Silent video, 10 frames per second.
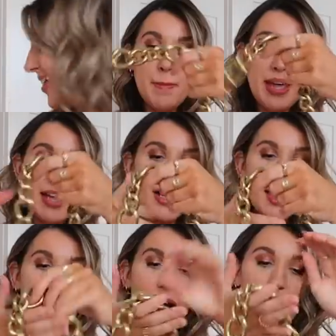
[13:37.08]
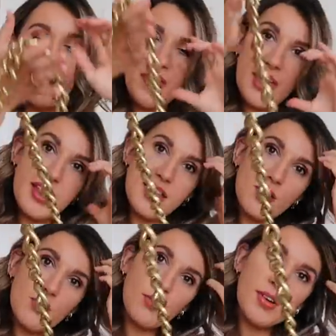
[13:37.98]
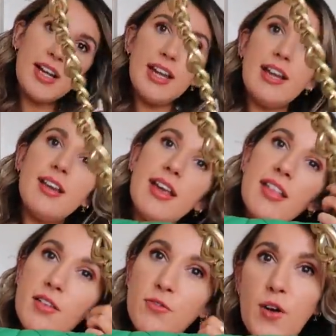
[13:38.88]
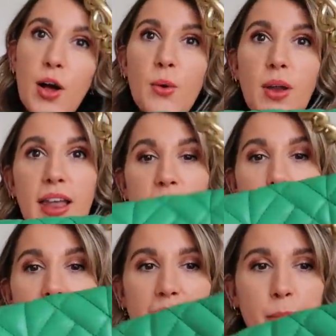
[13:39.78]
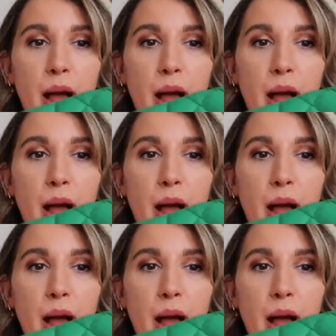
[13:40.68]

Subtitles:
I picked up this green, it's a faux leather bag,